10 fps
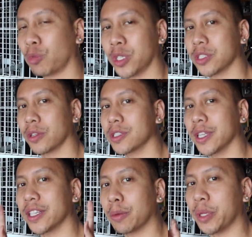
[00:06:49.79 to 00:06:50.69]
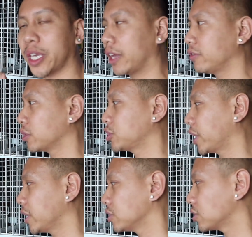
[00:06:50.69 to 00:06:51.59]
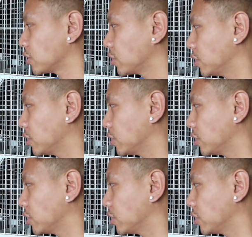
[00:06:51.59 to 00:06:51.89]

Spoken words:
once there's like a behavior change,